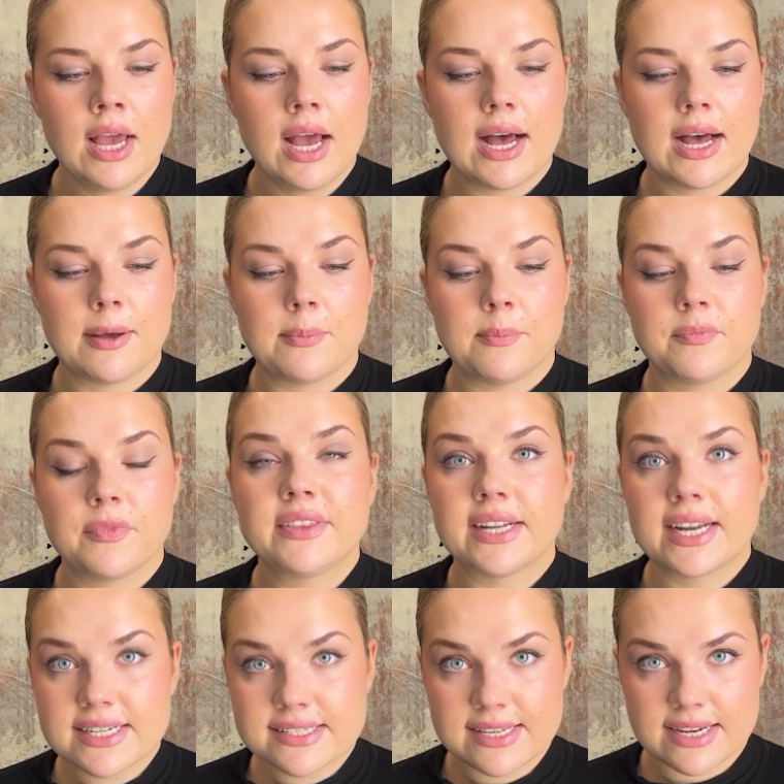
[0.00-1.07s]
The
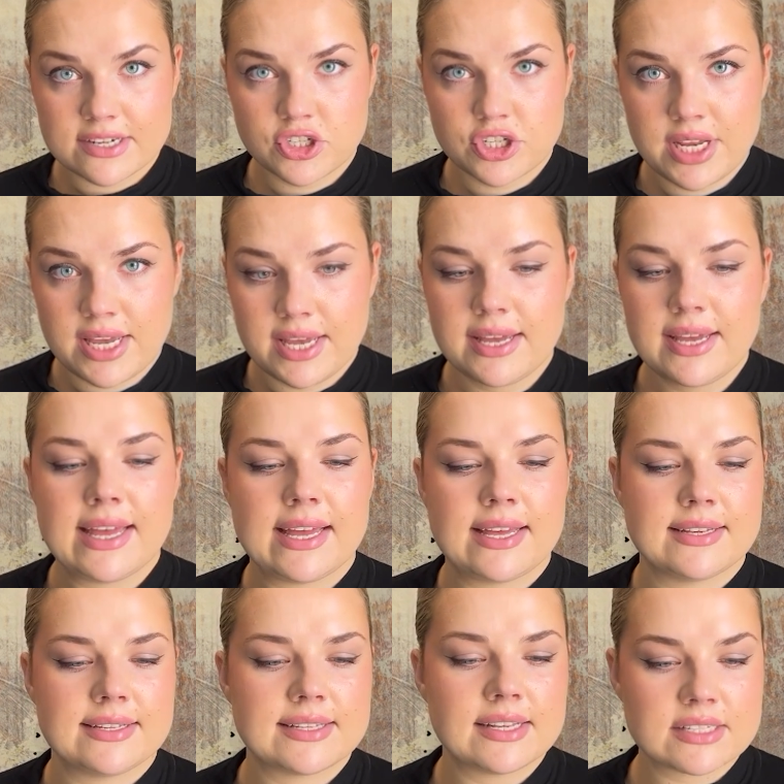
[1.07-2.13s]
next section here
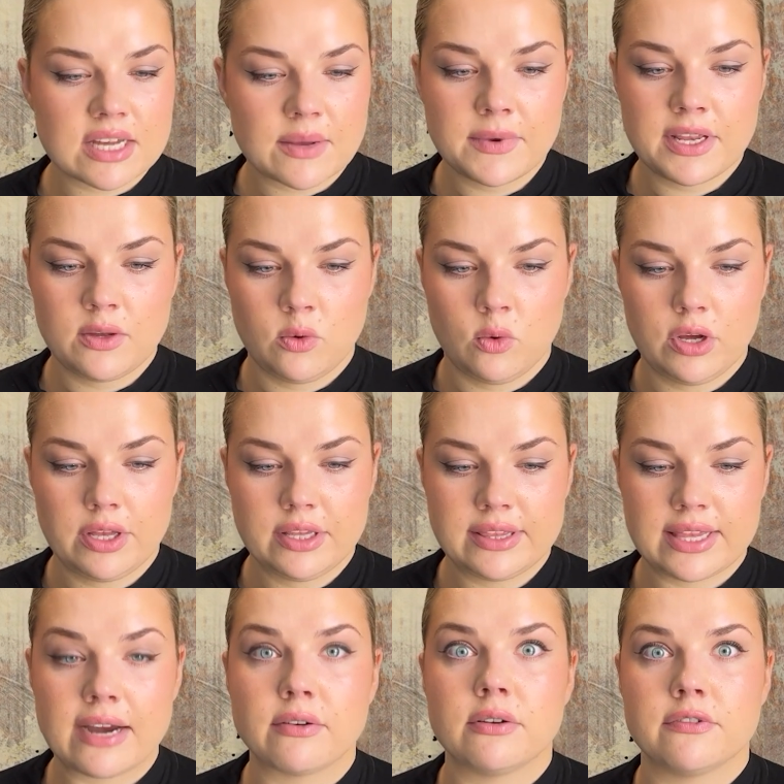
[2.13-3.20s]
is determining
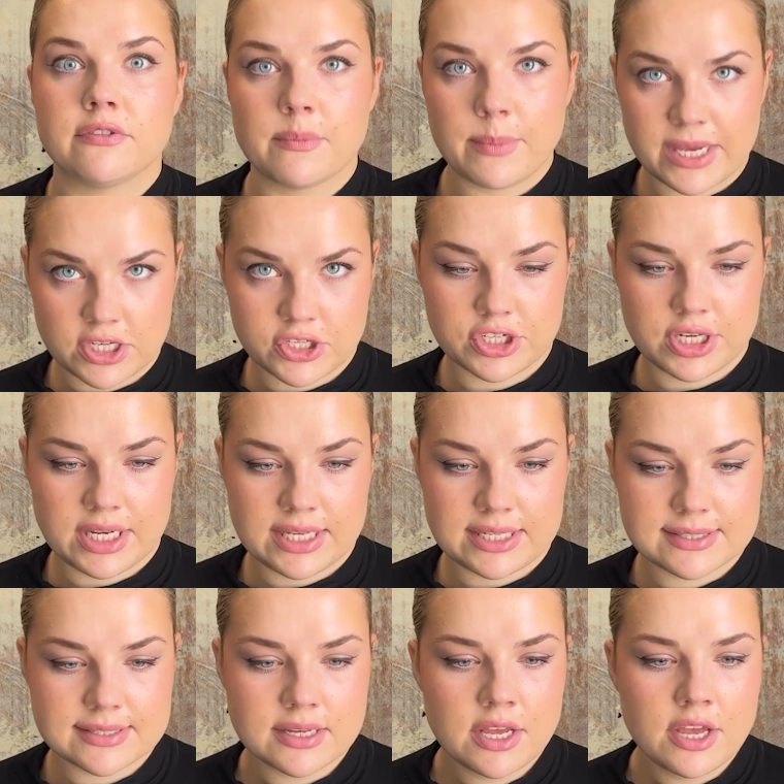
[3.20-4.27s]
their information
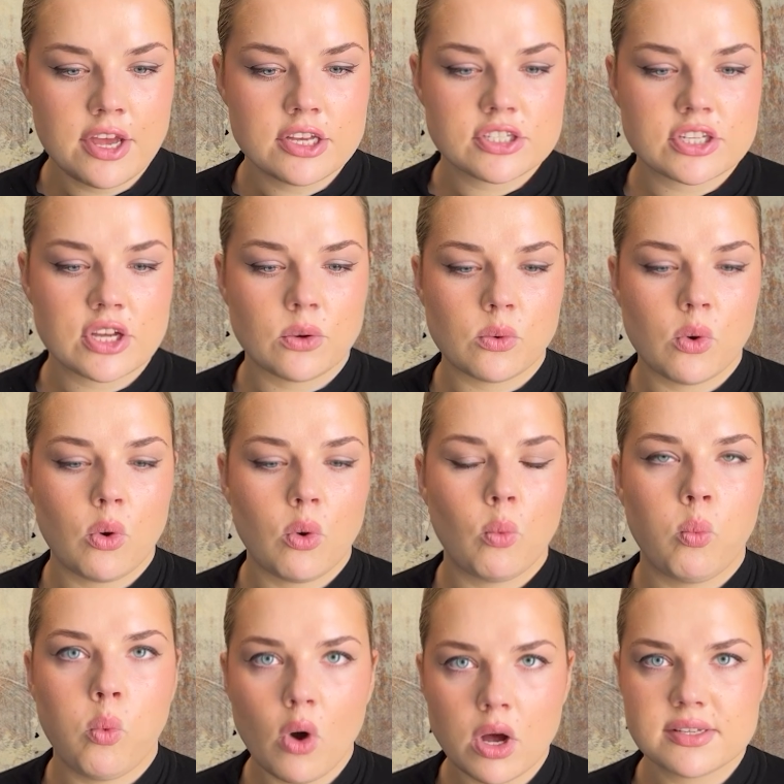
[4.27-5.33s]
needs. So
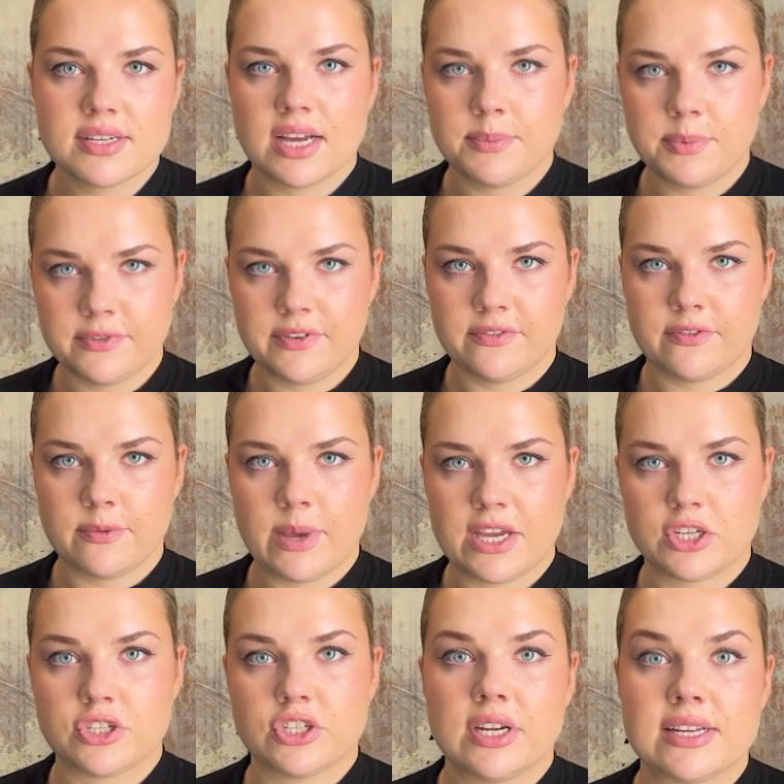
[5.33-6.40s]
what type of
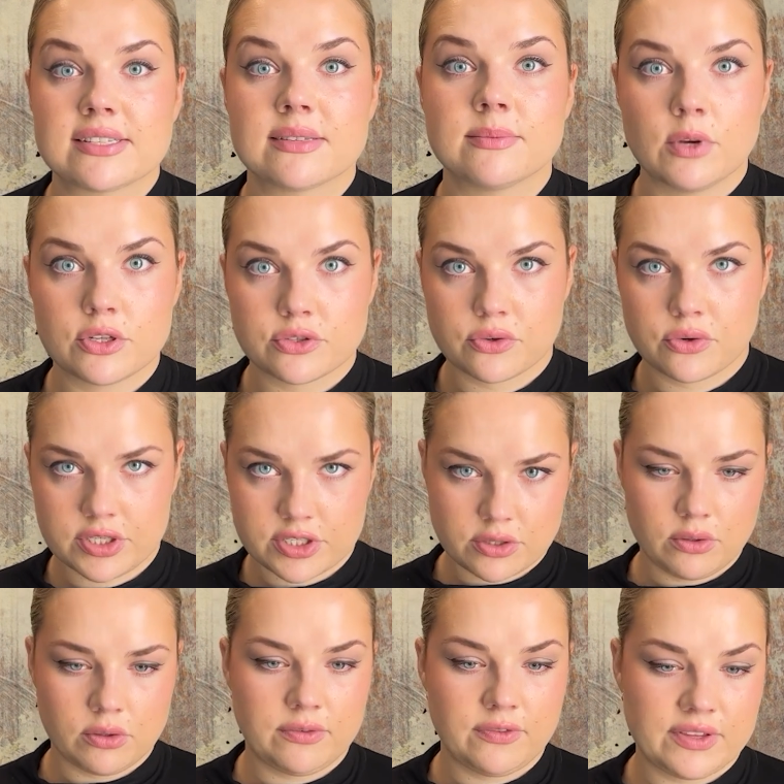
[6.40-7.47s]
information is the most
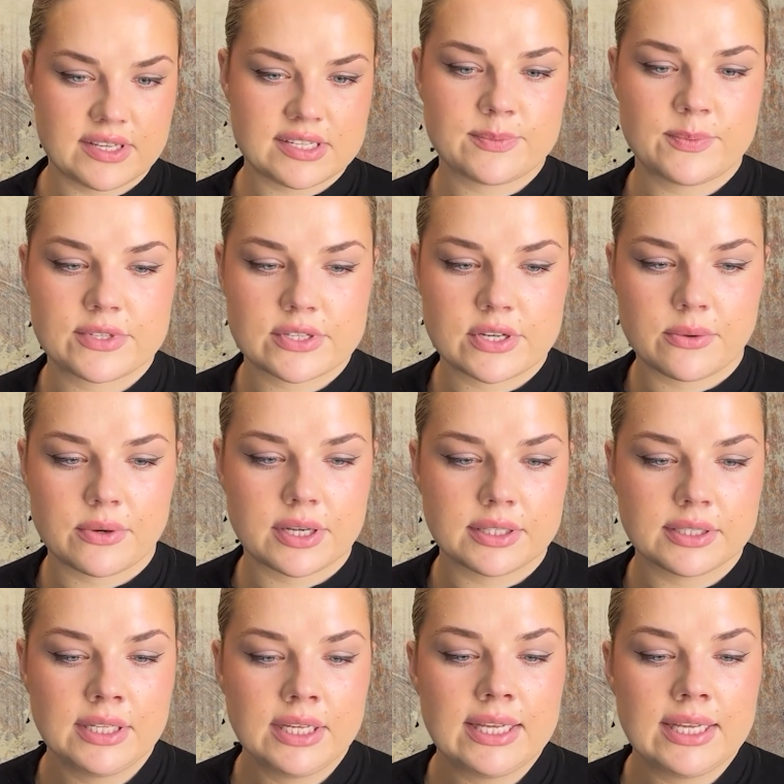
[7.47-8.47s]
critical for this persona?